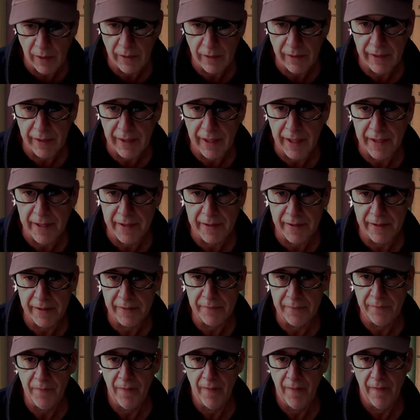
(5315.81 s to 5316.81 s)
I got it
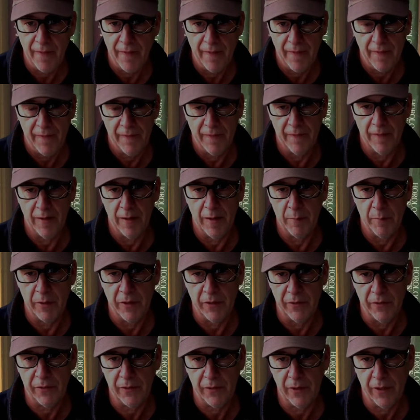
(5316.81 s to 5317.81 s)
in. Um, and
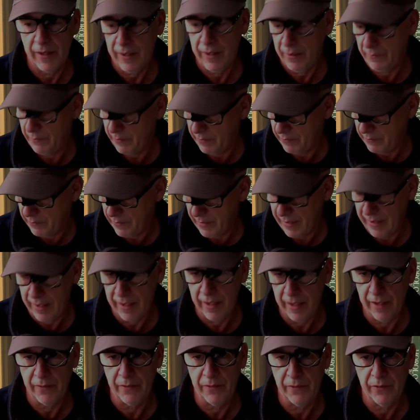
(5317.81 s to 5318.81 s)
you saw how we do the
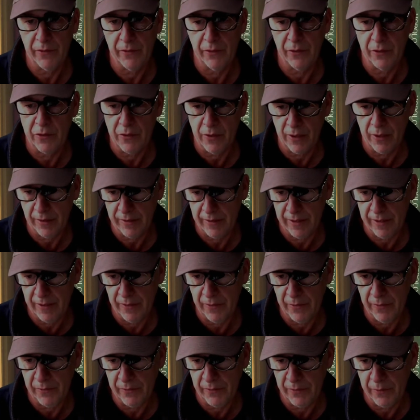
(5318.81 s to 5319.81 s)
hands. So the trick there
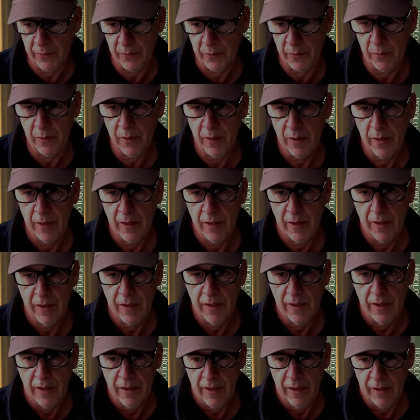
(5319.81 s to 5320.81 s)
is to
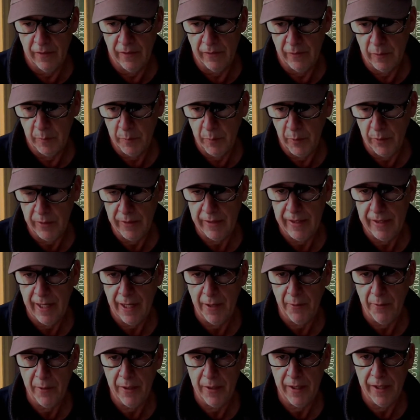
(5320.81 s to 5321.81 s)
is to put the
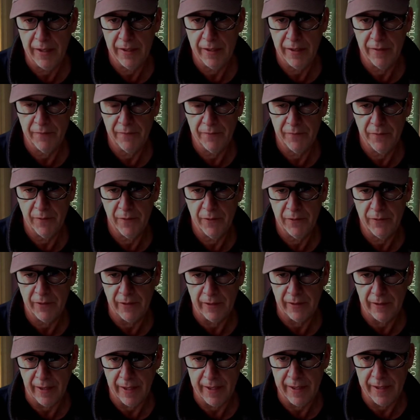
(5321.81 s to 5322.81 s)
hour hand in first,
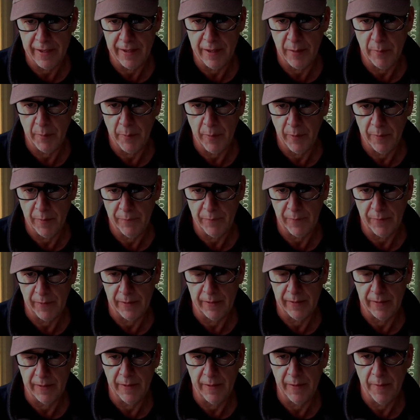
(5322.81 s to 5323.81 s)
line it up
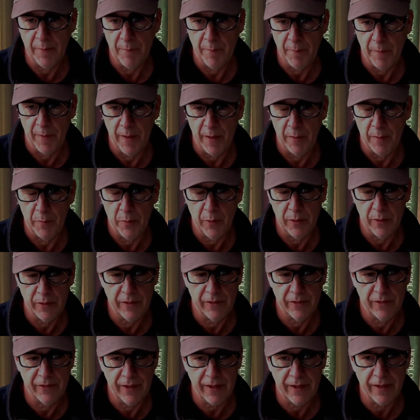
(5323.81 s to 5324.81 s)
perfectly, then put the
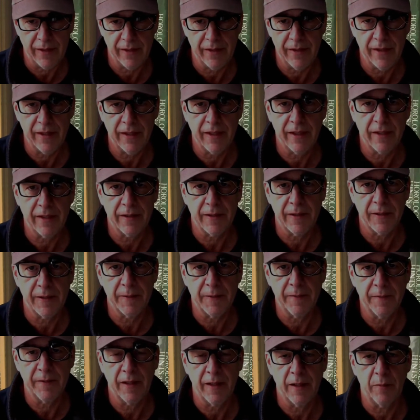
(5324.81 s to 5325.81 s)
second hand
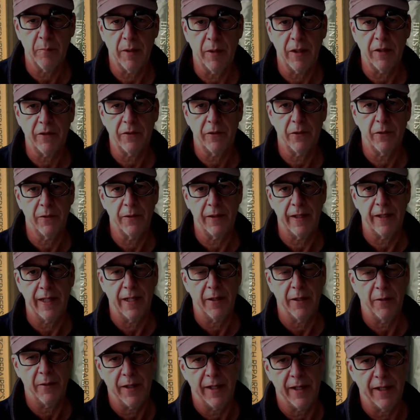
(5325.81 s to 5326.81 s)
in and make sure the
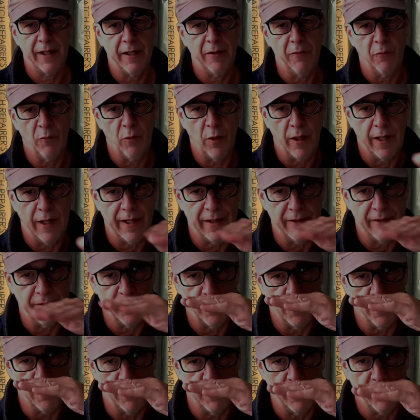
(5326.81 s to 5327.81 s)
hour hand rides
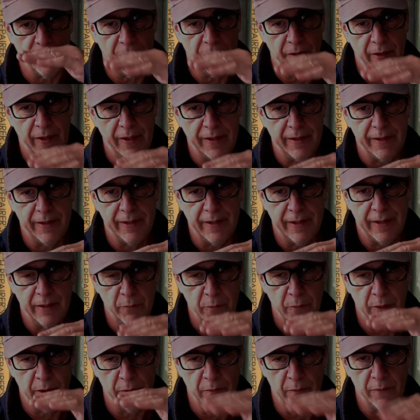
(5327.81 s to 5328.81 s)
over the second hand
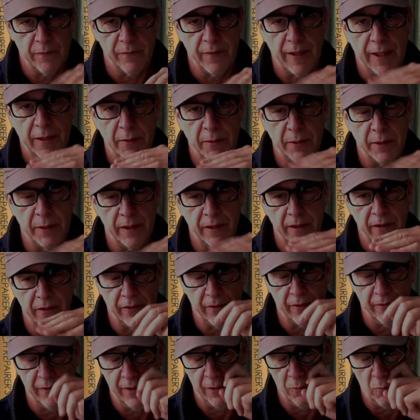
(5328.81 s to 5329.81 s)
without fouling it. Because
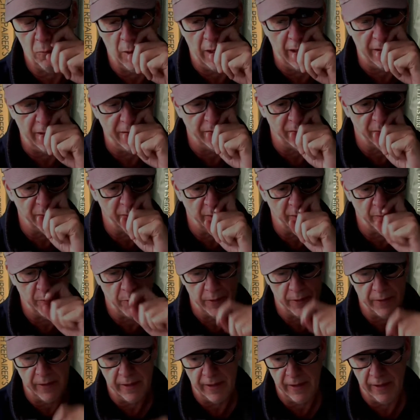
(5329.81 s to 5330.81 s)
I've had watches where I
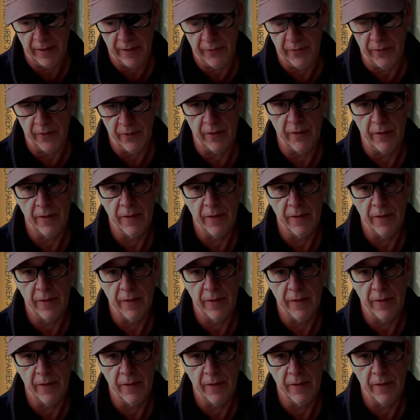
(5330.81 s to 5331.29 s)
put the hands in.